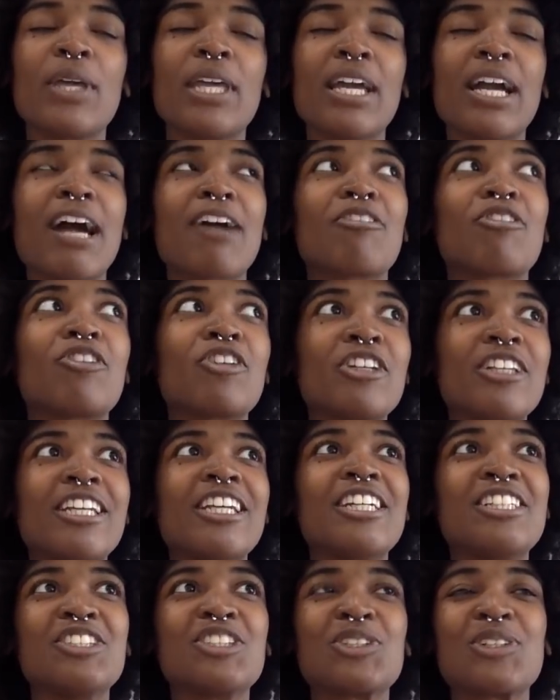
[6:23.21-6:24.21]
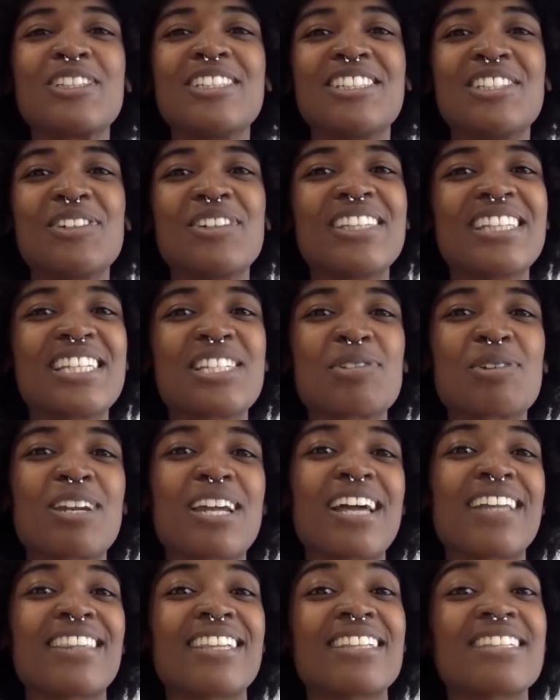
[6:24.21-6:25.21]
I really enjoyed doing this one. I
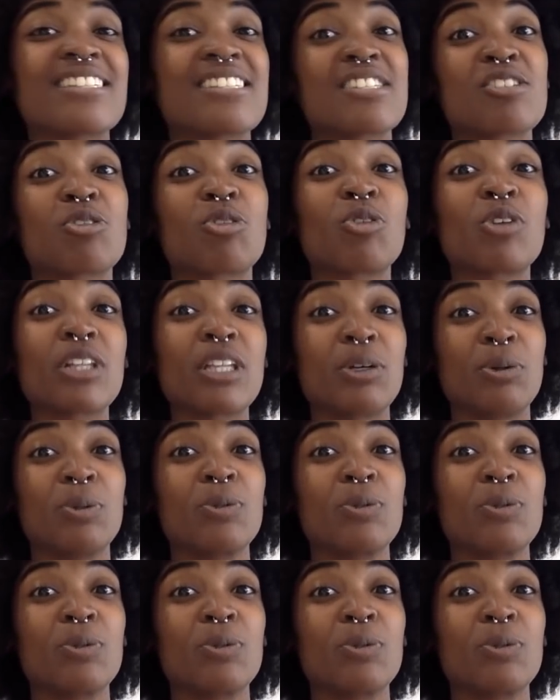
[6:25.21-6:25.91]
think this is a really cool